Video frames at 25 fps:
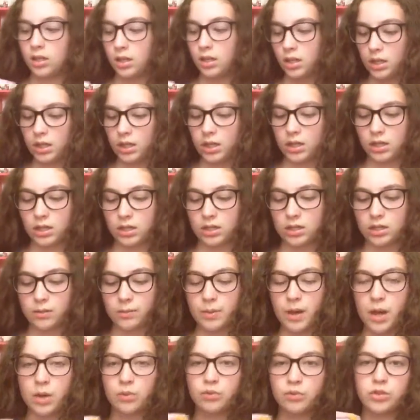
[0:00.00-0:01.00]
and
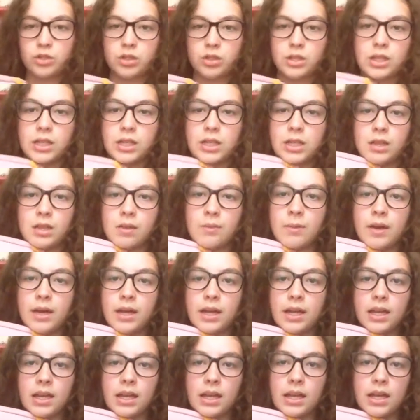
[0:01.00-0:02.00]
pouch thing in the
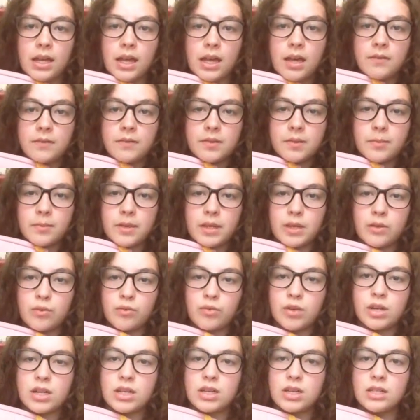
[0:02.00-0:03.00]
back, and I have something
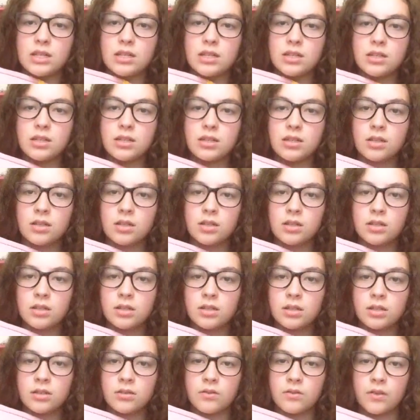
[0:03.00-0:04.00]
written
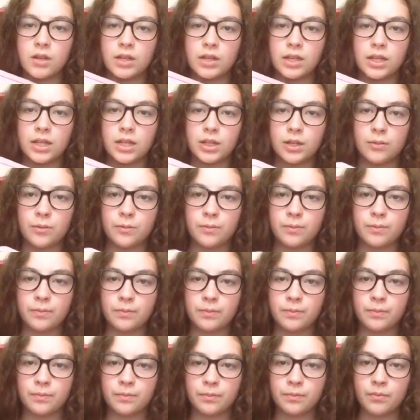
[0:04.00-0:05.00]
right here.
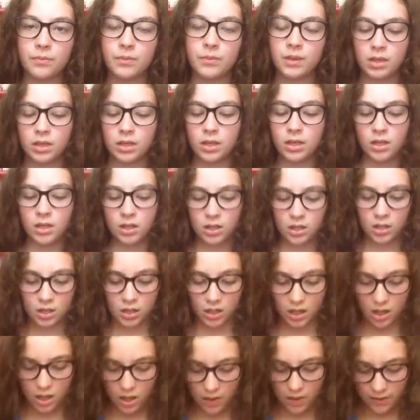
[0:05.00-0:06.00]

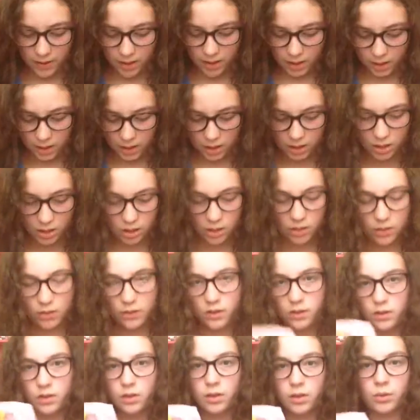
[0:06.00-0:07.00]
And then
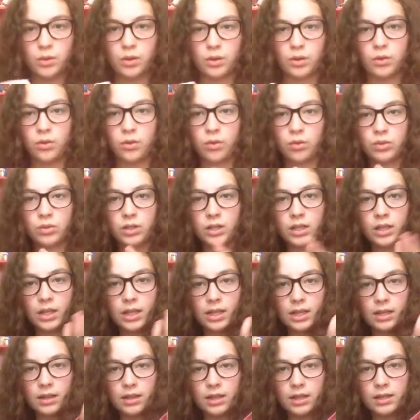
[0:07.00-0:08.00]
you can hold it
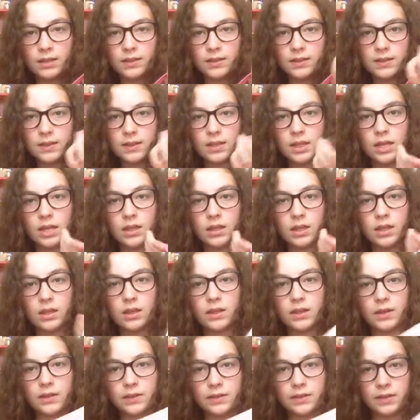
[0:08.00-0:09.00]
like this, and then
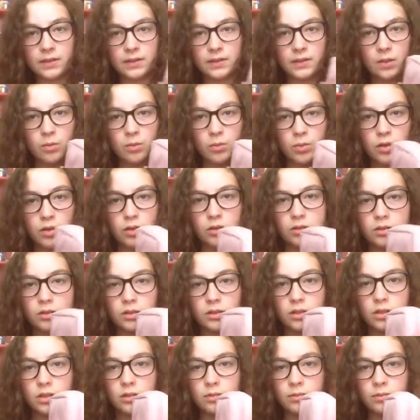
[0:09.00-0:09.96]
here's the zipper to